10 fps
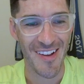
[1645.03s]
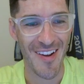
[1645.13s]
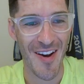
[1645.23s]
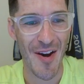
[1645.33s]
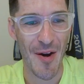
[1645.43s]

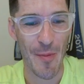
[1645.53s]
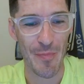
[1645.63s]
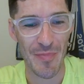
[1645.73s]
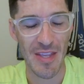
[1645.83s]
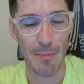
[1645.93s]

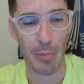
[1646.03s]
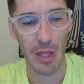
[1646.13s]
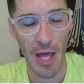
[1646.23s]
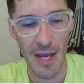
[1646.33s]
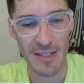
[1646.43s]

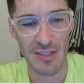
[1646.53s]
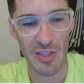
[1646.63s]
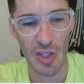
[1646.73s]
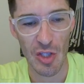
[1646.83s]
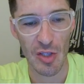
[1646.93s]
Imply is
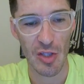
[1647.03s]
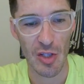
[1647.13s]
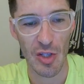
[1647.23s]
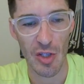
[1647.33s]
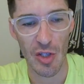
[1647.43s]
to
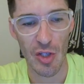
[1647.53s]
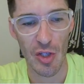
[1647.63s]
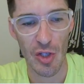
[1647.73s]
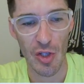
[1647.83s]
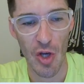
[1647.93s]

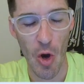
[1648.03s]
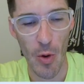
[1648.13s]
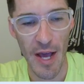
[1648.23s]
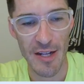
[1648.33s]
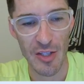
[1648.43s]
go
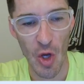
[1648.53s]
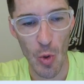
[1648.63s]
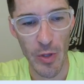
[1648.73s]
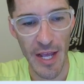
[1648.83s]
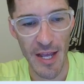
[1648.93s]
at,
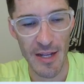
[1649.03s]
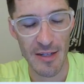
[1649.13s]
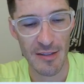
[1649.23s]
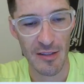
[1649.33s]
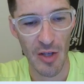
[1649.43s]

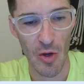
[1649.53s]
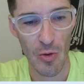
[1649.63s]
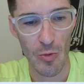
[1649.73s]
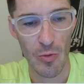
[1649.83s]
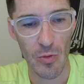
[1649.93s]

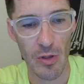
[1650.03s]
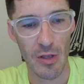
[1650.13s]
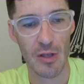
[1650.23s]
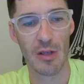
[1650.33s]
go,